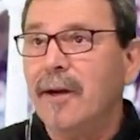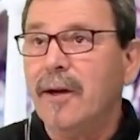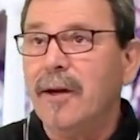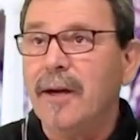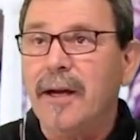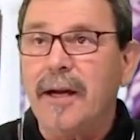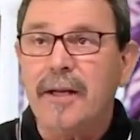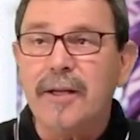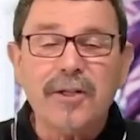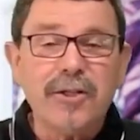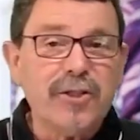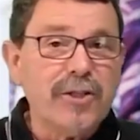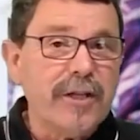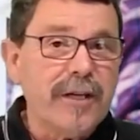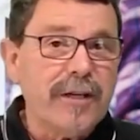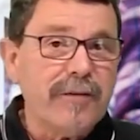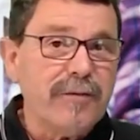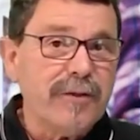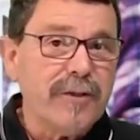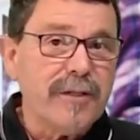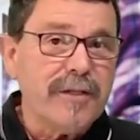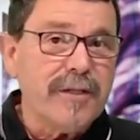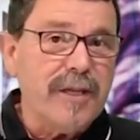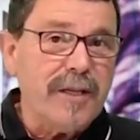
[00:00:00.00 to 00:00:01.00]
Energy
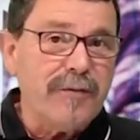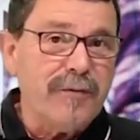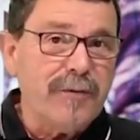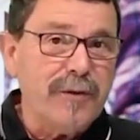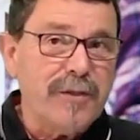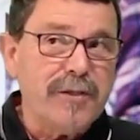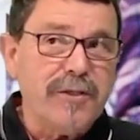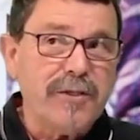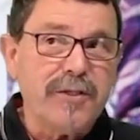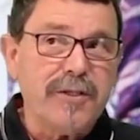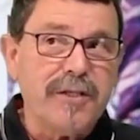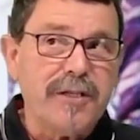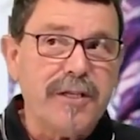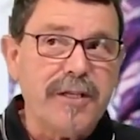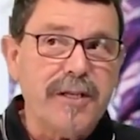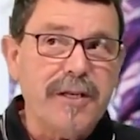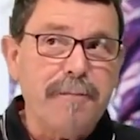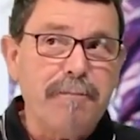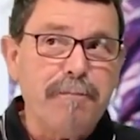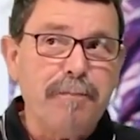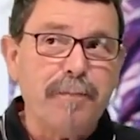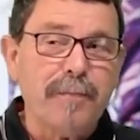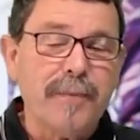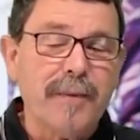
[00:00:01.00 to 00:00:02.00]

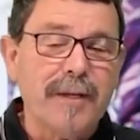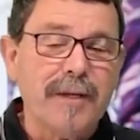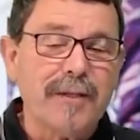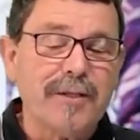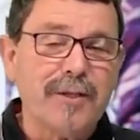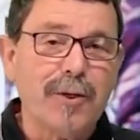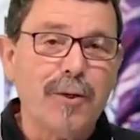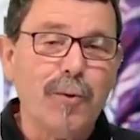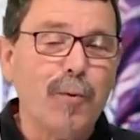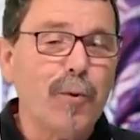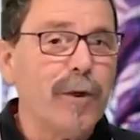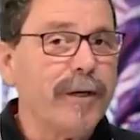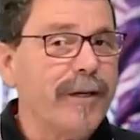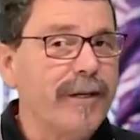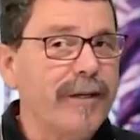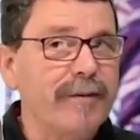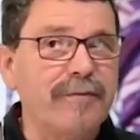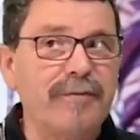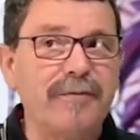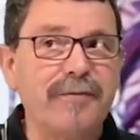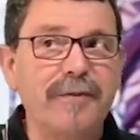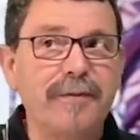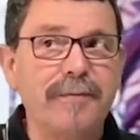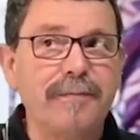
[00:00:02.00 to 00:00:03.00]
efficiency. So what
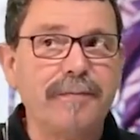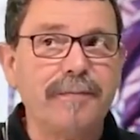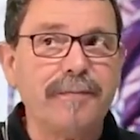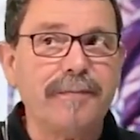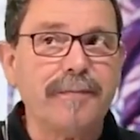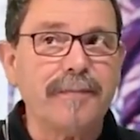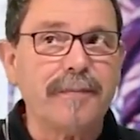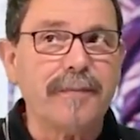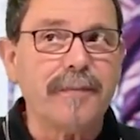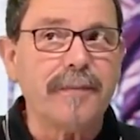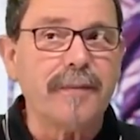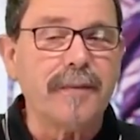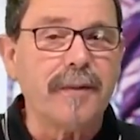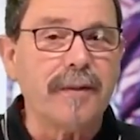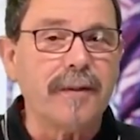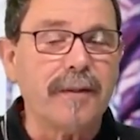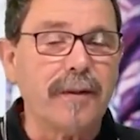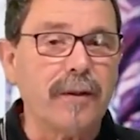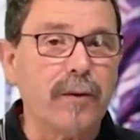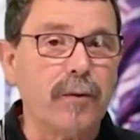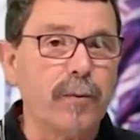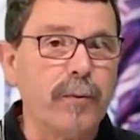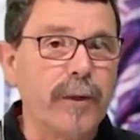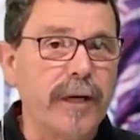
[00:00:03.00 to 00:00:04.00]
if
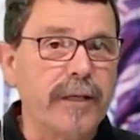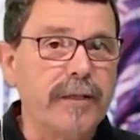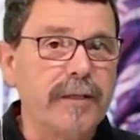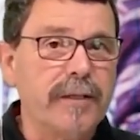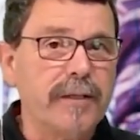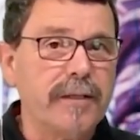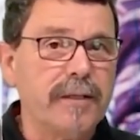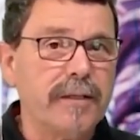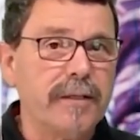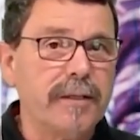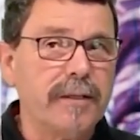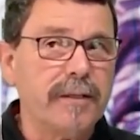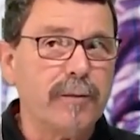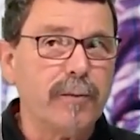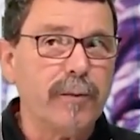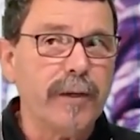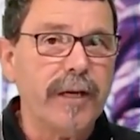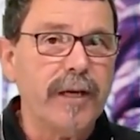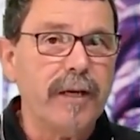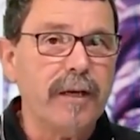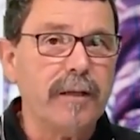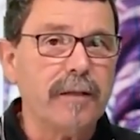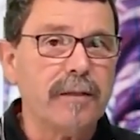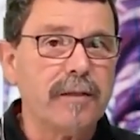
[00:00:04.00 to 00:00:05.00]
the wind
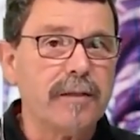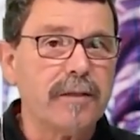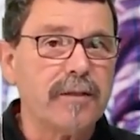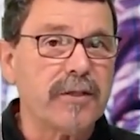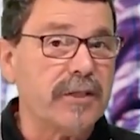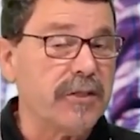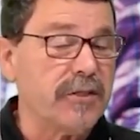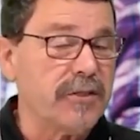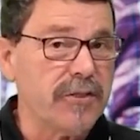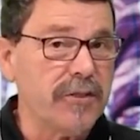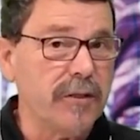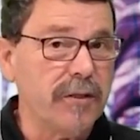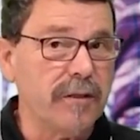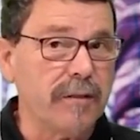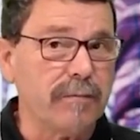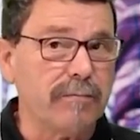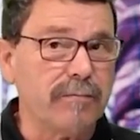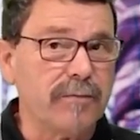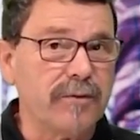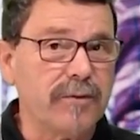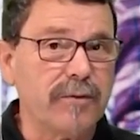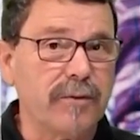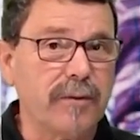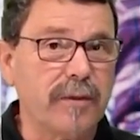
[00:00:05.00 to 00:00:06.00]
wheel stands still?
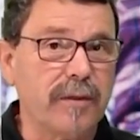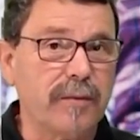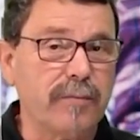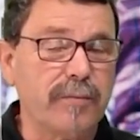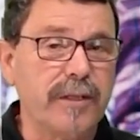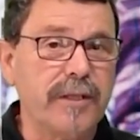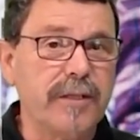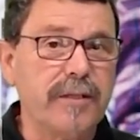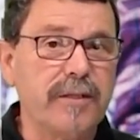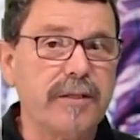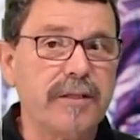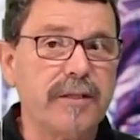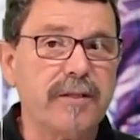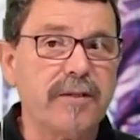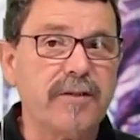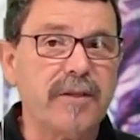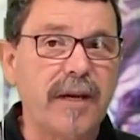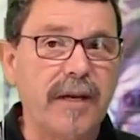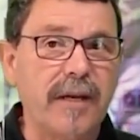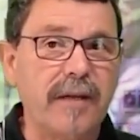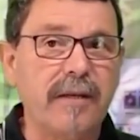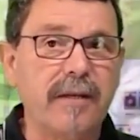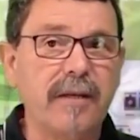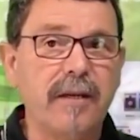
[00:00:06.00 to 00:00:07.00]
So that means
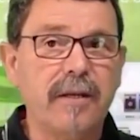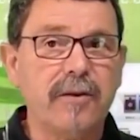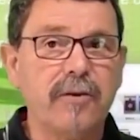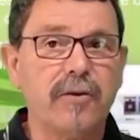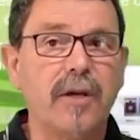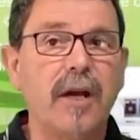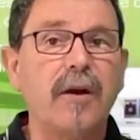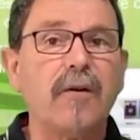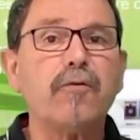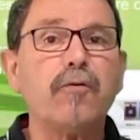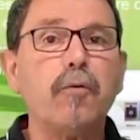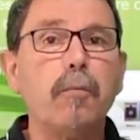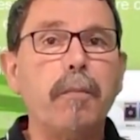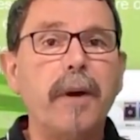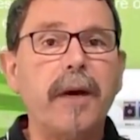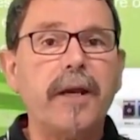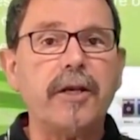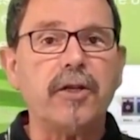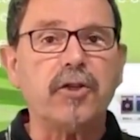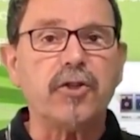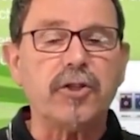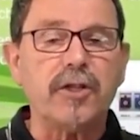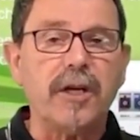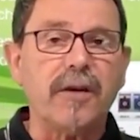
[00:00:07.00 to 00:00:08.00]
then you have to
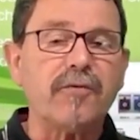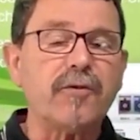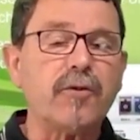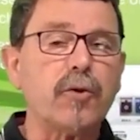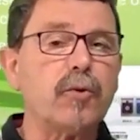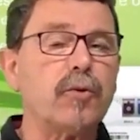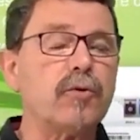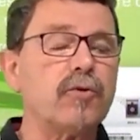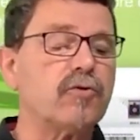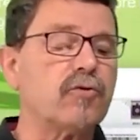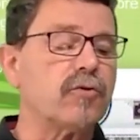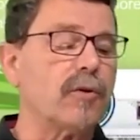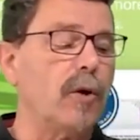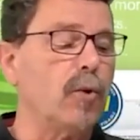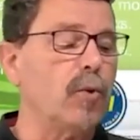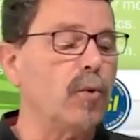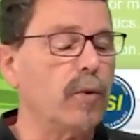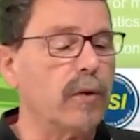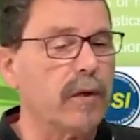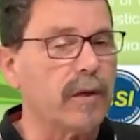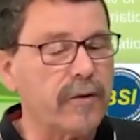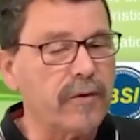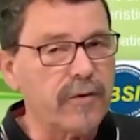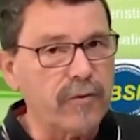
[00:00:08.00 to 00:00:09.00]
manage, you have to
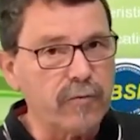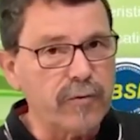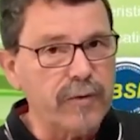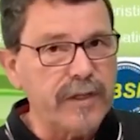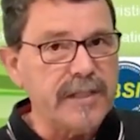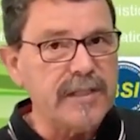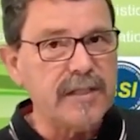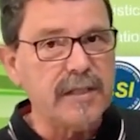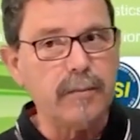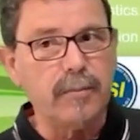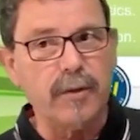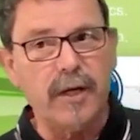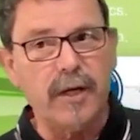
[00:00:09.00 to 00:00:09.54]
control the reasonable